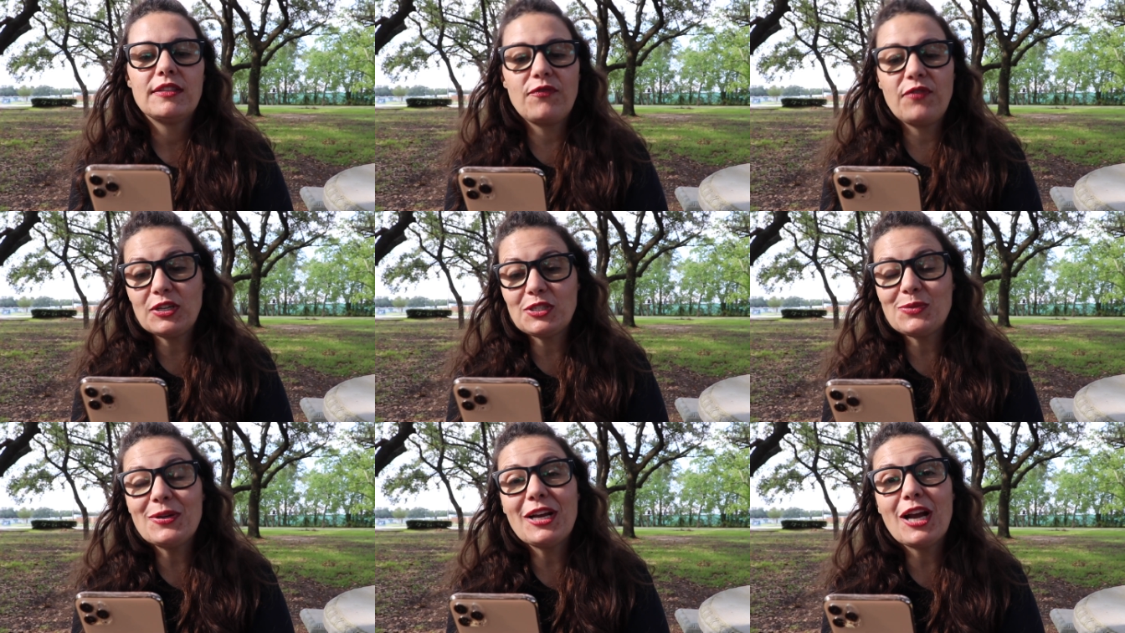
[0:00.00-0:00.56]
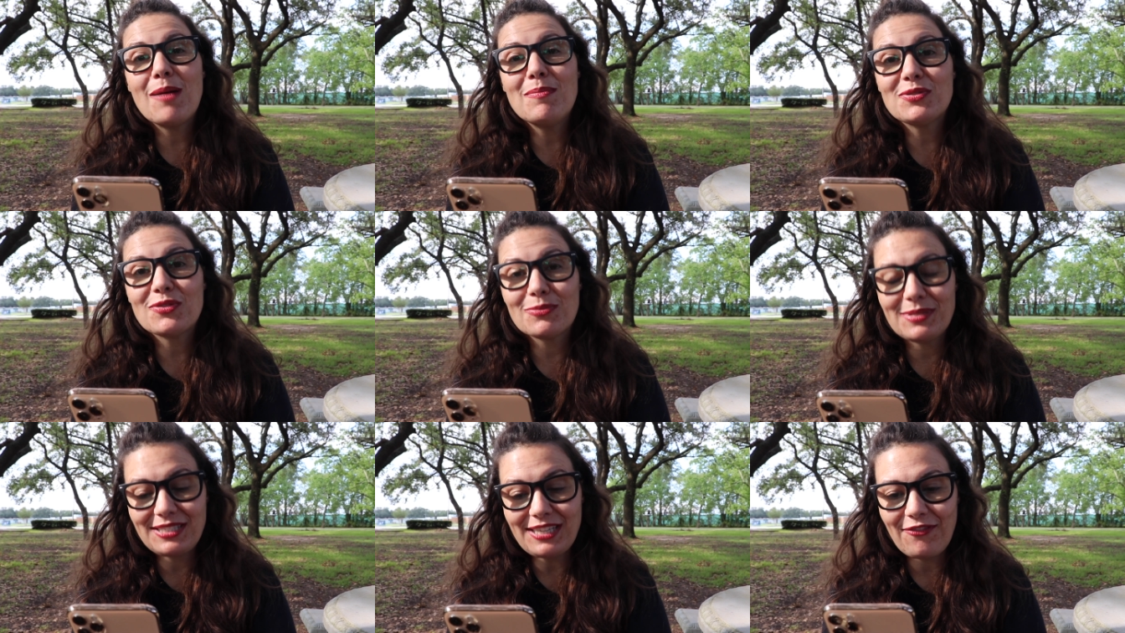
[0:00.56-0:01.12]
The first one comes
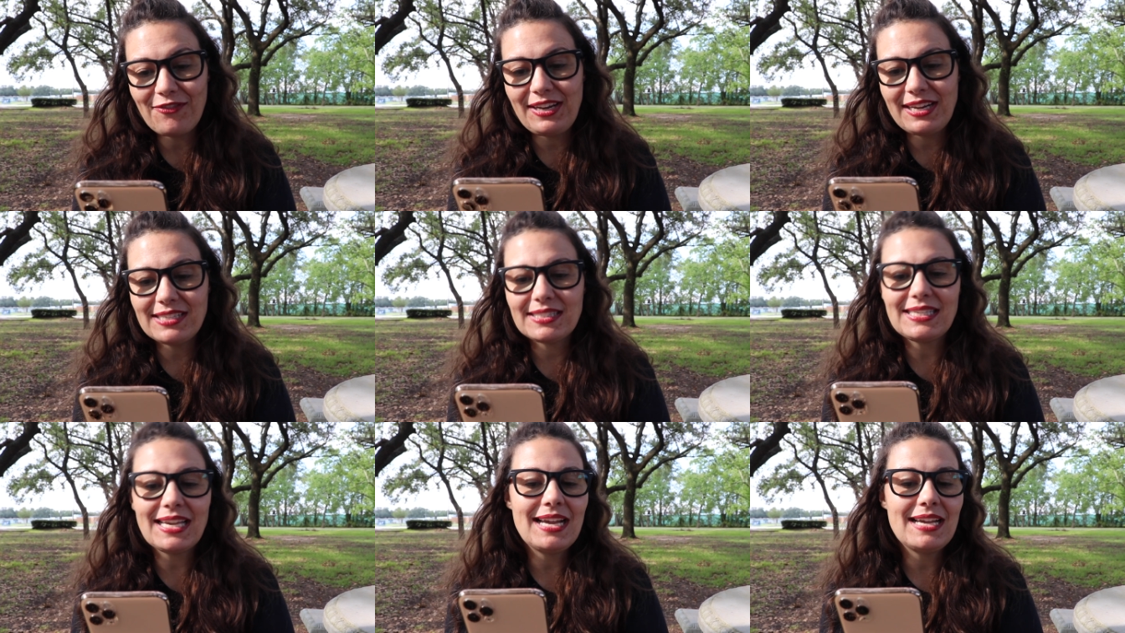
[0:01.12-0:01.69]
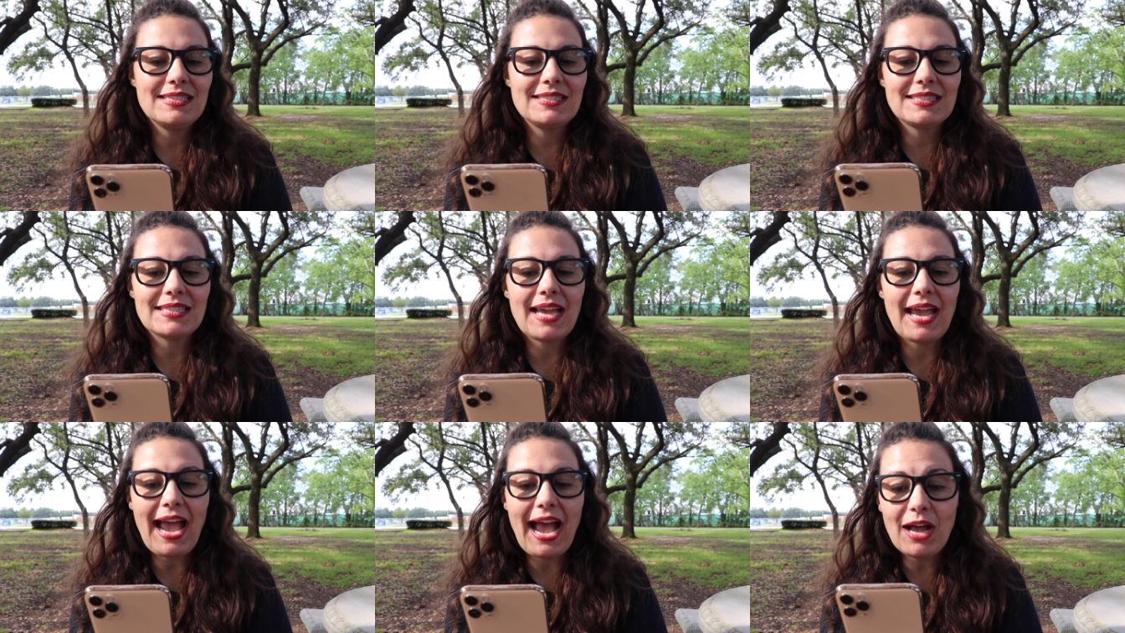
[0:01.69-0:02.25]
from Stephanie. It says,
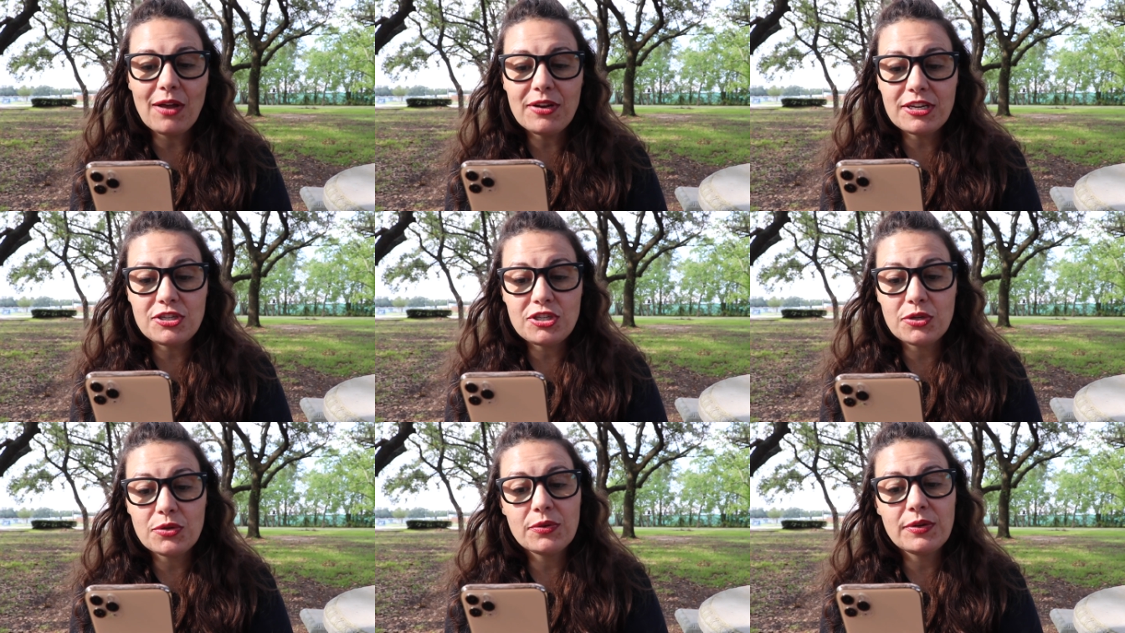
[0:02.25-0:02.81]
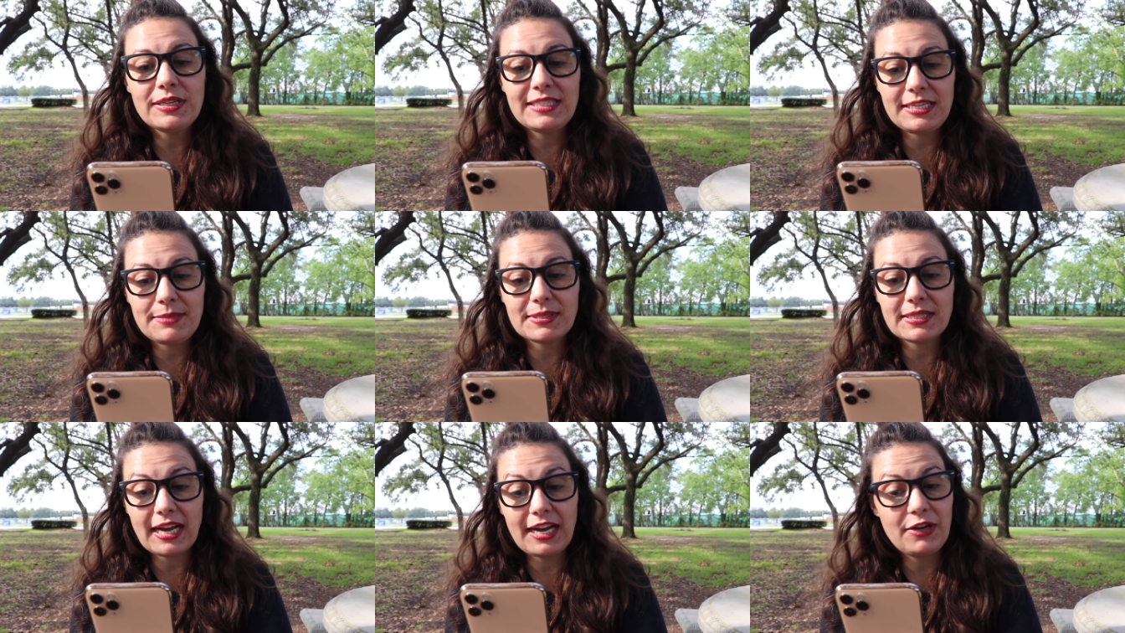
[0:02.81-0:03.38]
how did you and
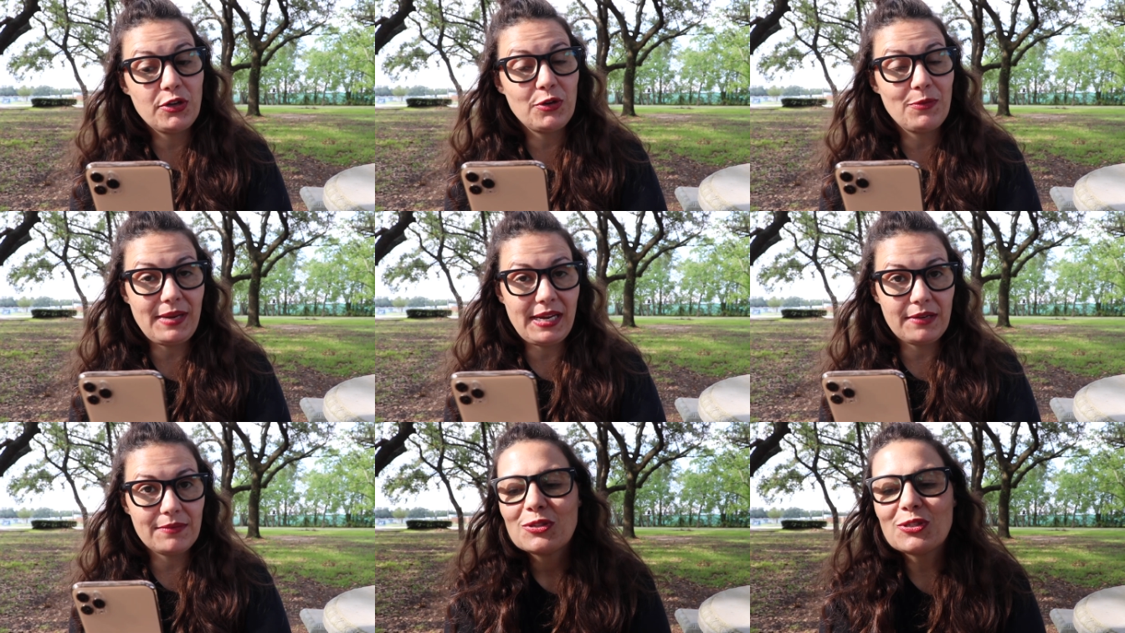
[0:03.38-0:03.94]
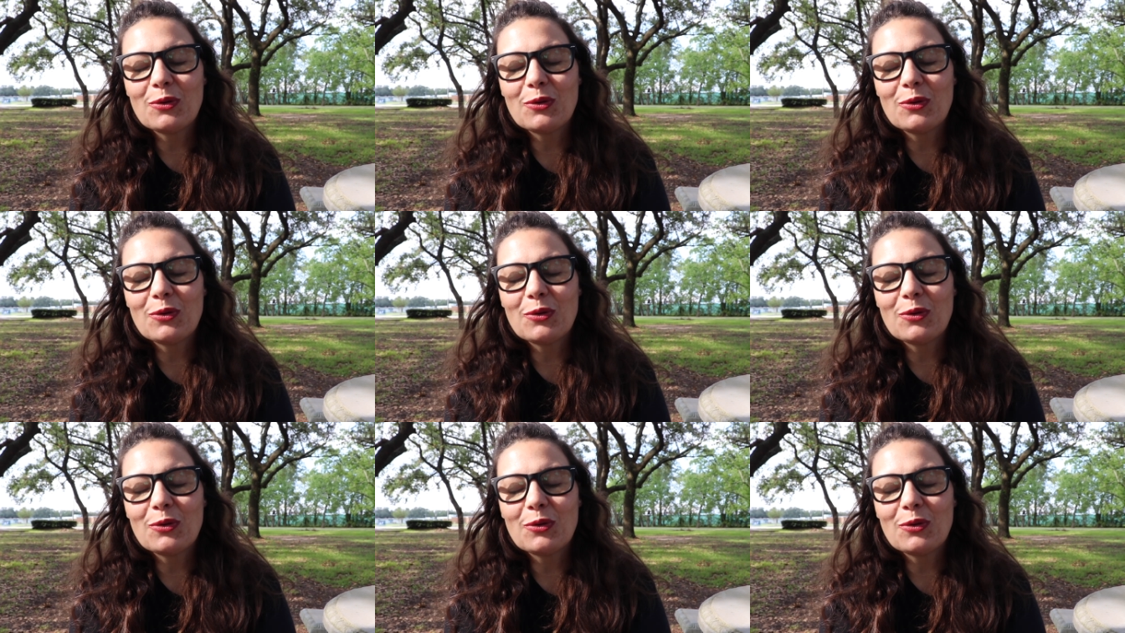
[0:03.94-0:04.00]
Deep Sky Dude meet?